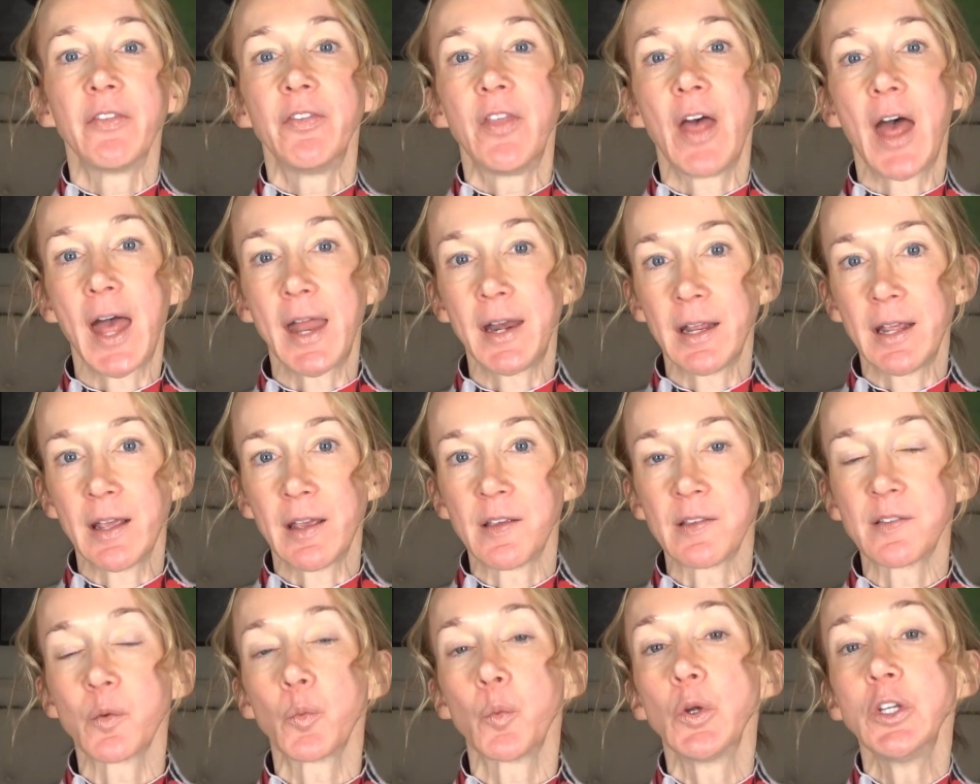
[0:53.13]
That
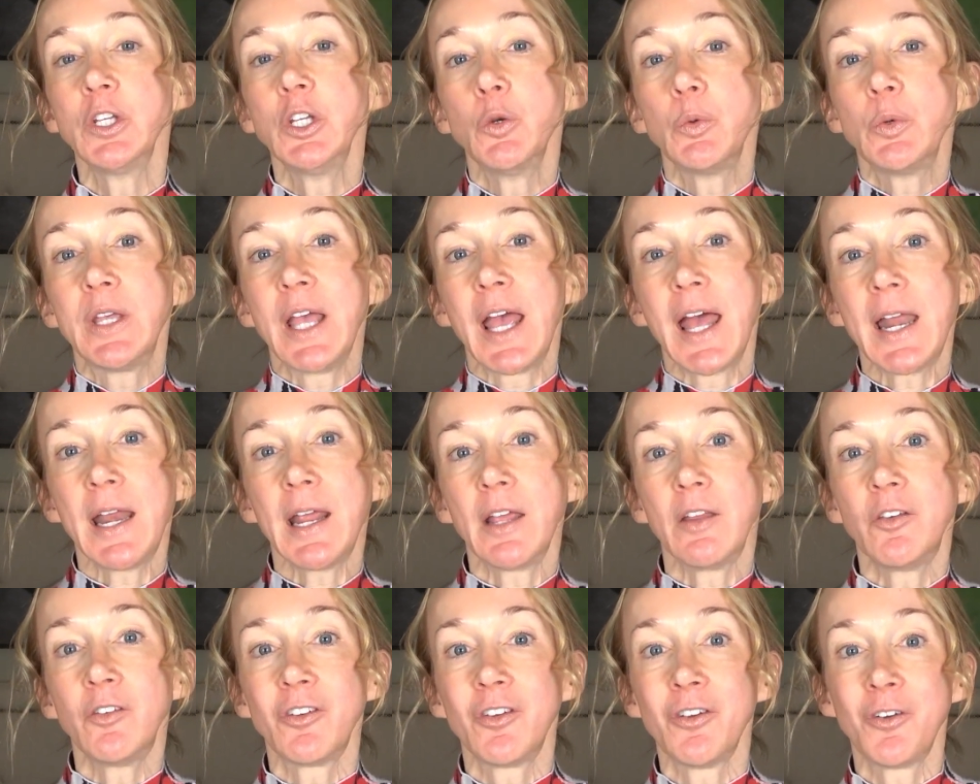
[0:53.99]
is, when you get
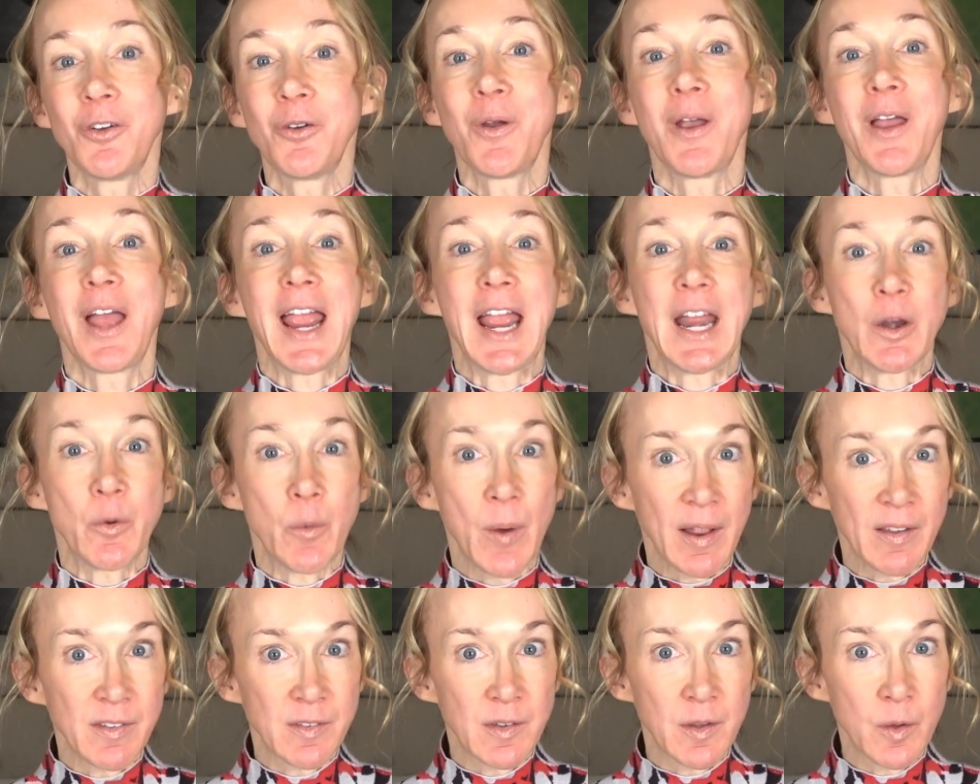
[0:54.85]
into
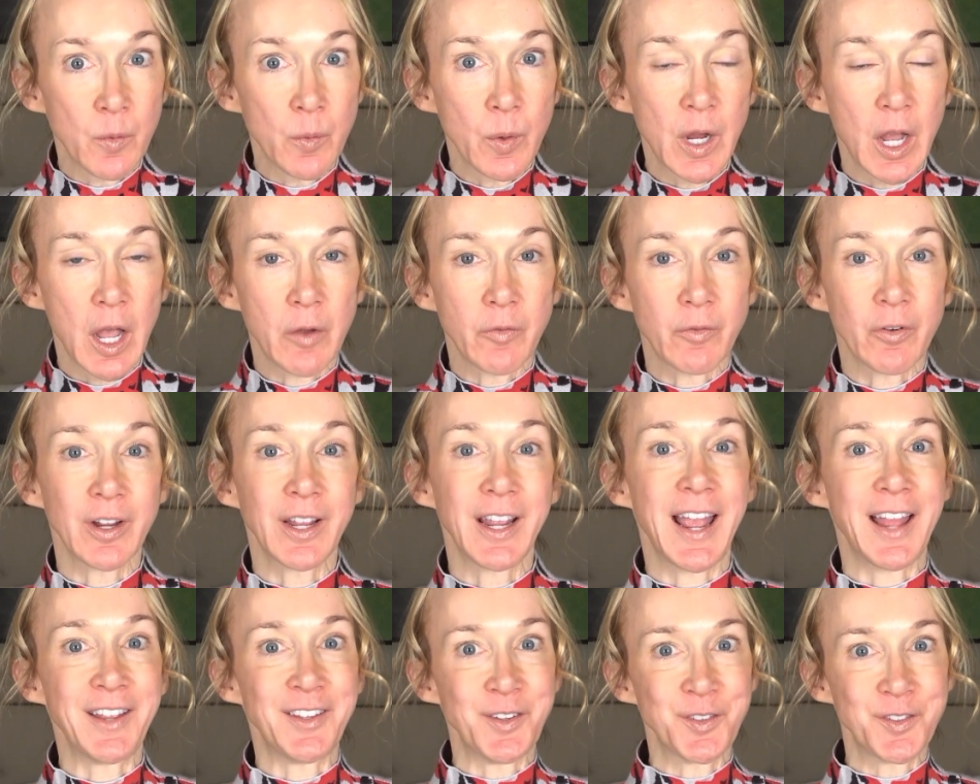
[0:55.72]
anorexia
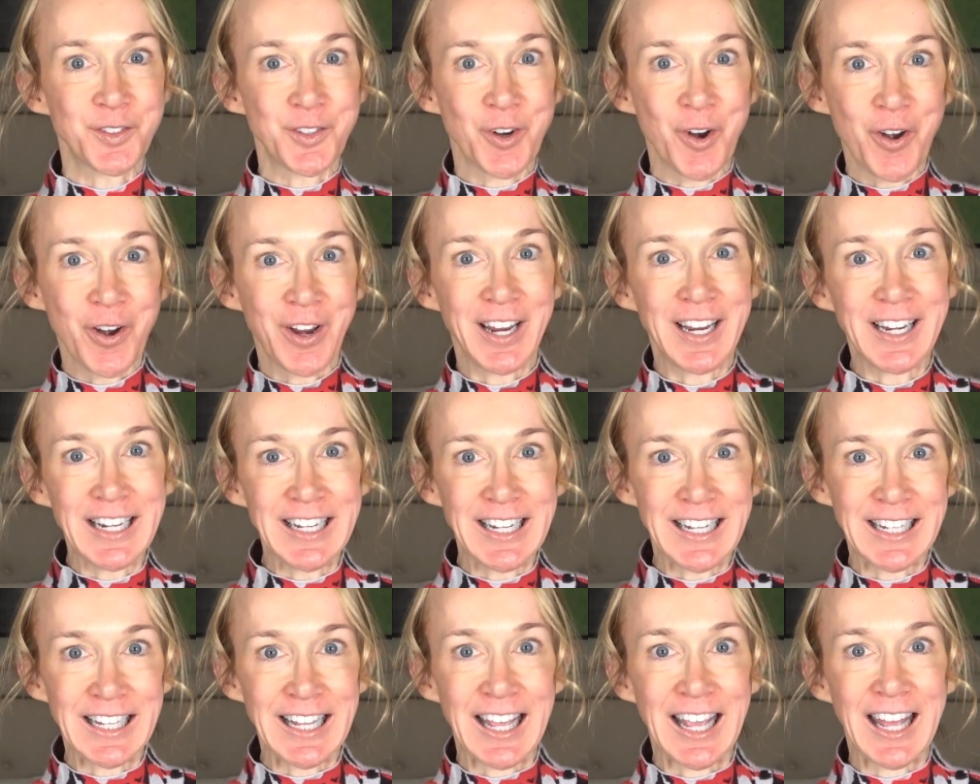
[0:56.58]
recovery and you start
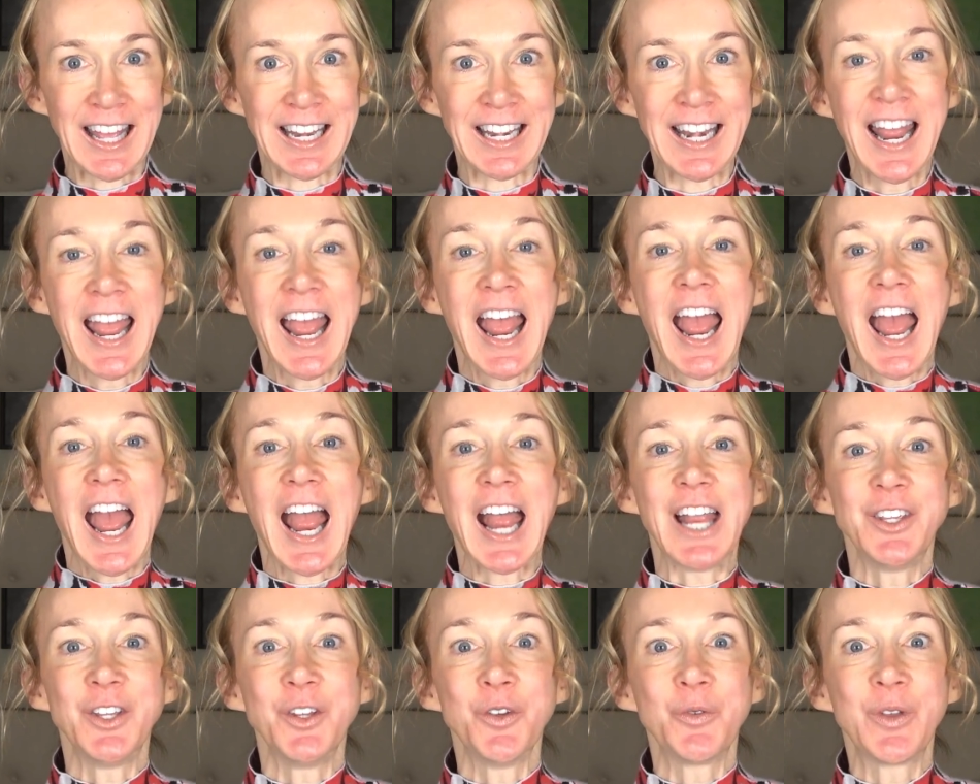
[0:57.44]
eating again
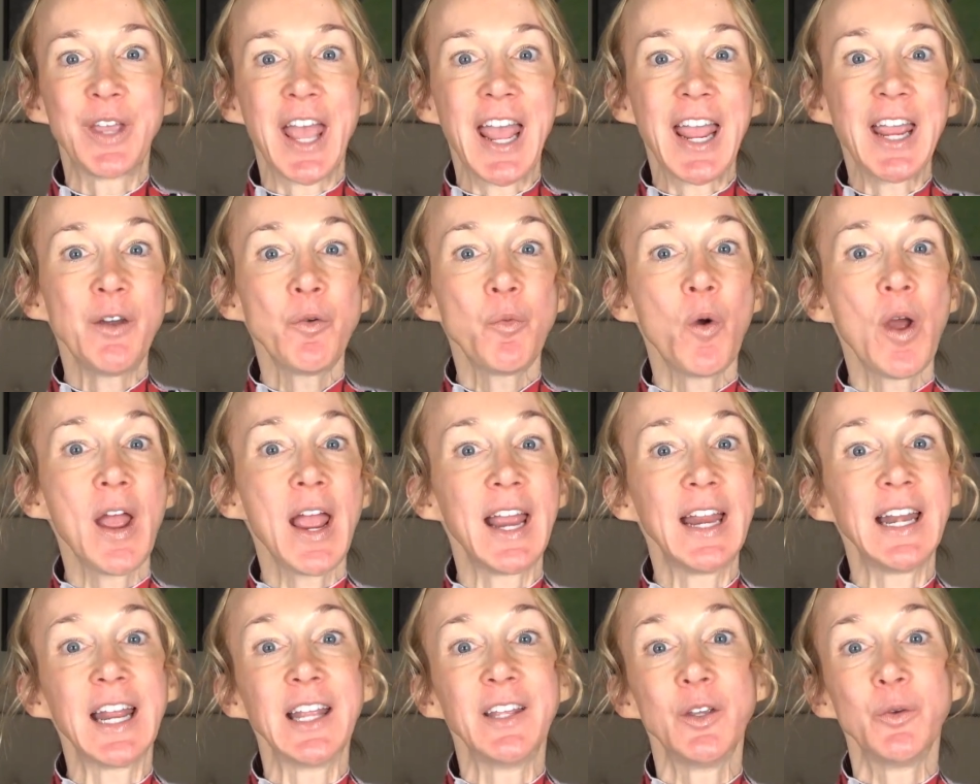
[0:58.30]
and you gain
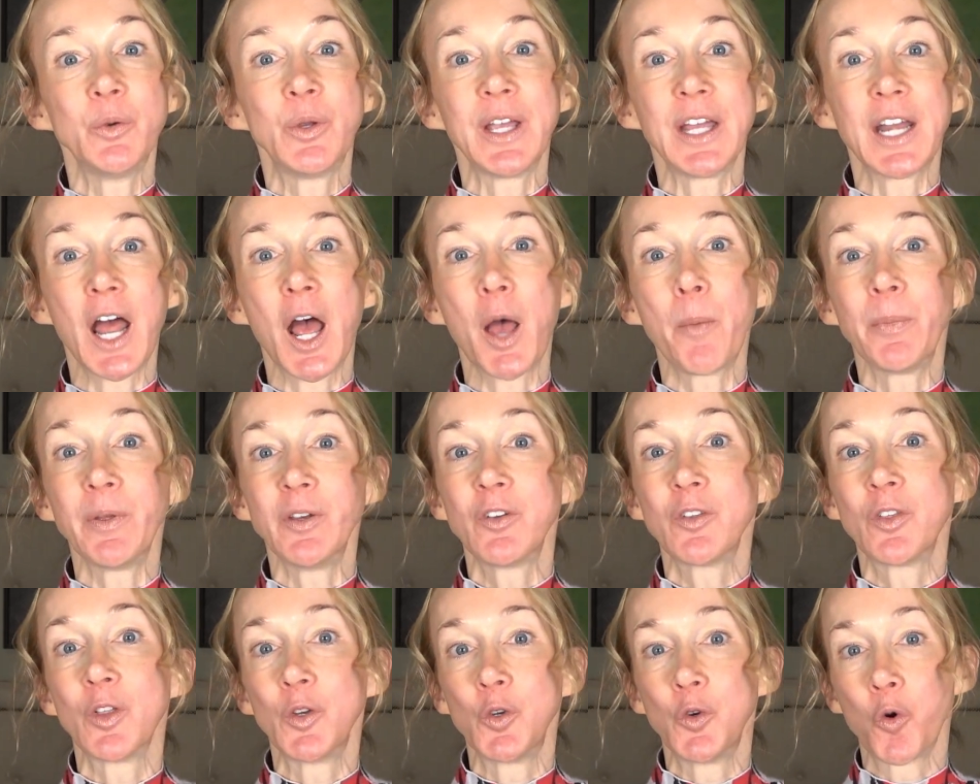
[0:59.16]
weight and you get up
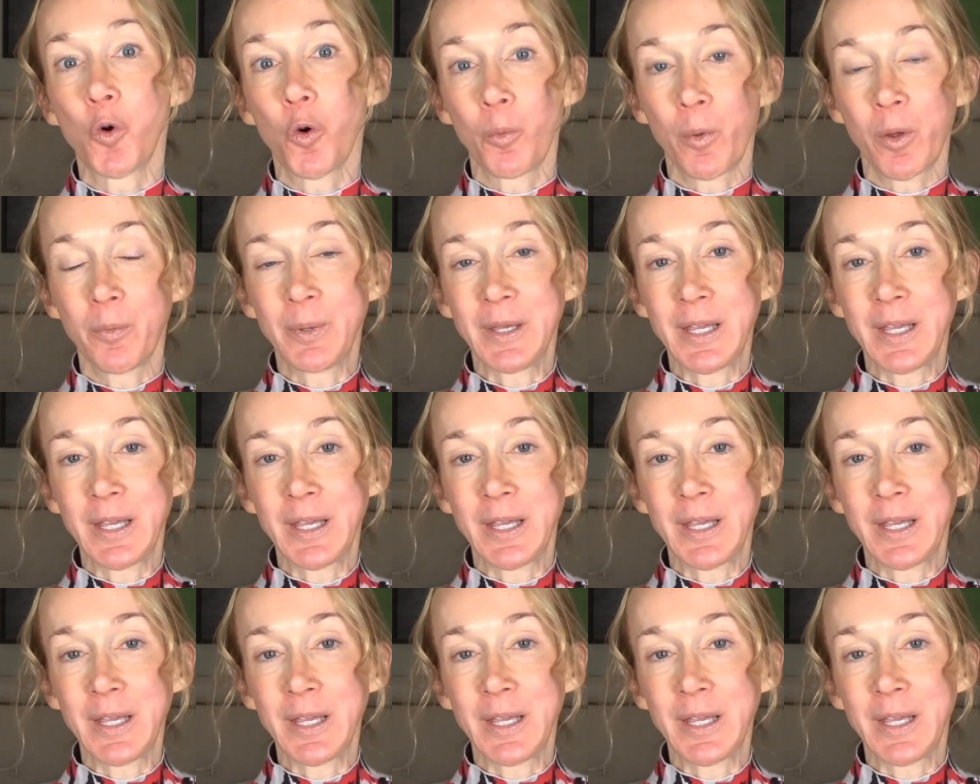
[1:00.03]
into the normal